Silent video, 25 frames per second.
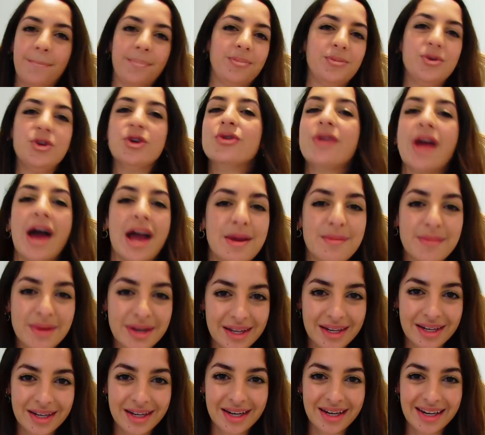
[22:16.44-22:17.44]
you name
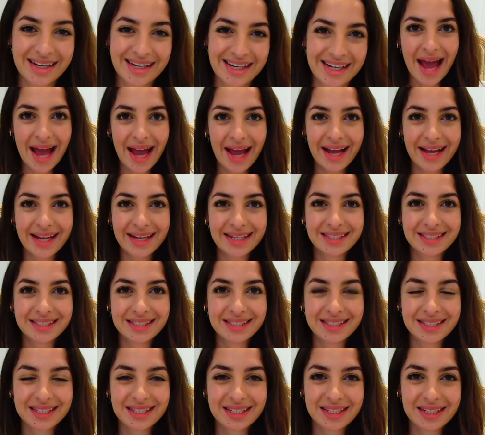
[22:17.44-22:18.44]
it.
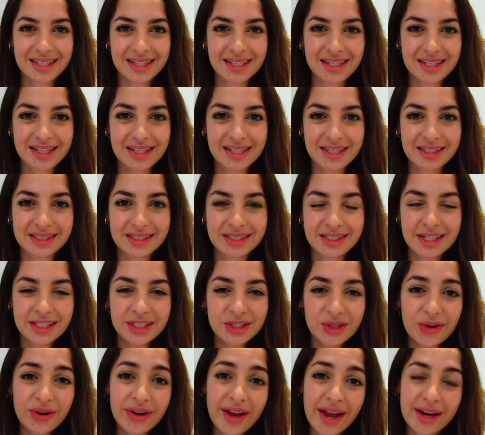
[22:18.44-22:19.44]
And
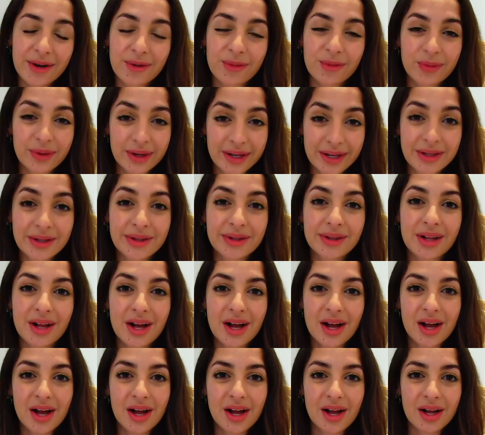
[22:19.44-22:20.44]
just create a real
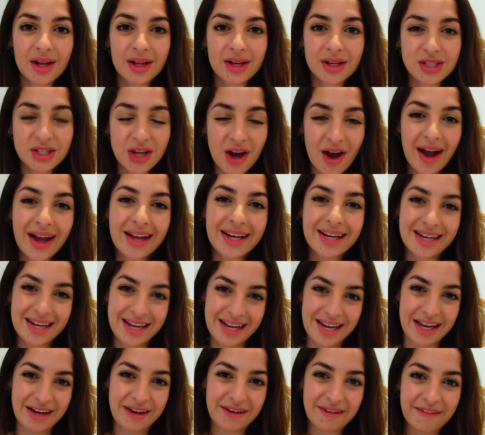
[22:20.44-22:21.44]

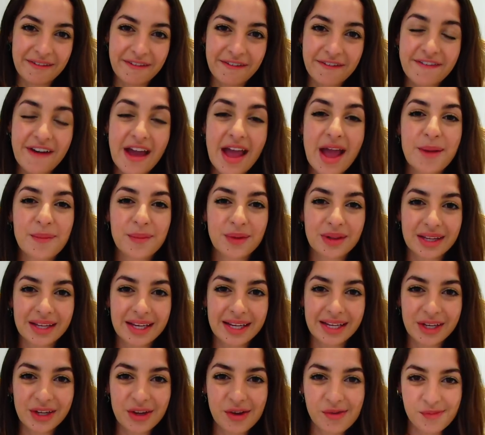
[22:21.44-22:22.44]
tight-knit
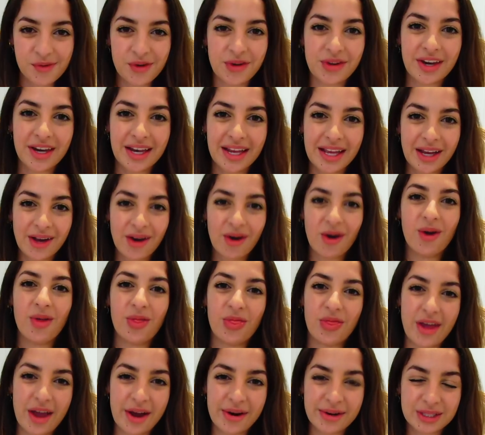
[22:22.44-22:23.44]
family community on
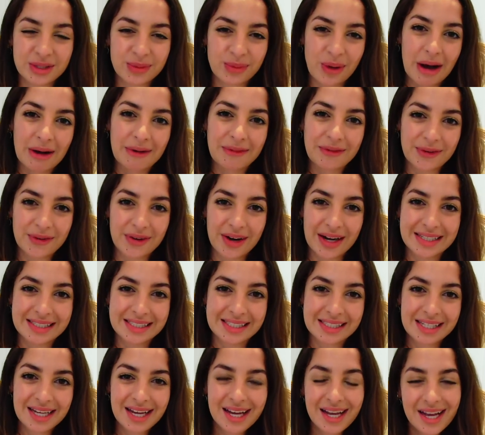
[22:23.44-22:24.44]
there as well for us.
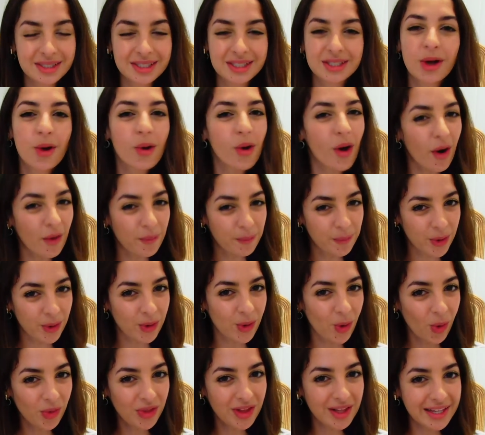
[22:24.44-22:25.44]
So I'll put
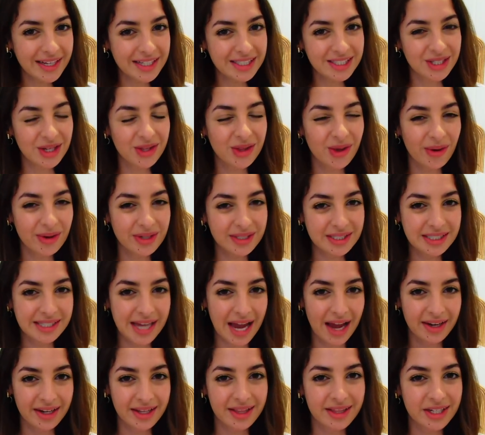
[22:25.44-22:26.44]
all the links to those
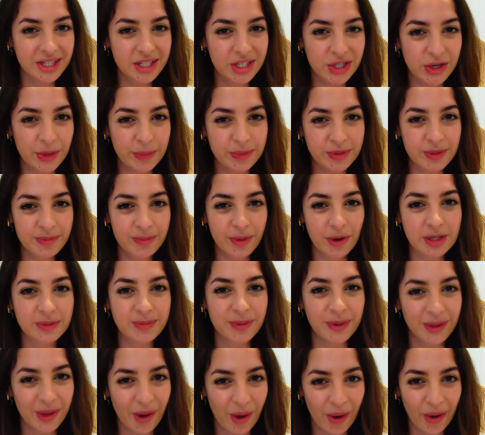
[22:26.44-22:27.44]
down in the description box
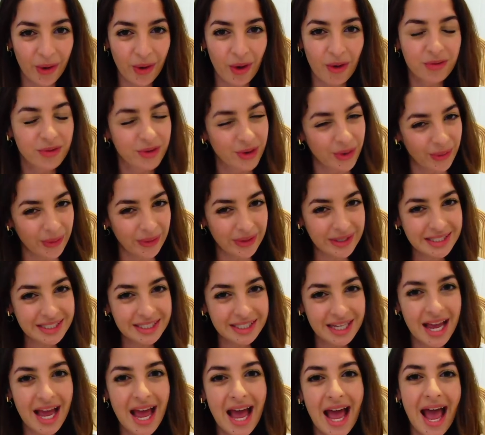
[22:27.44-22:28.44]
below, of course.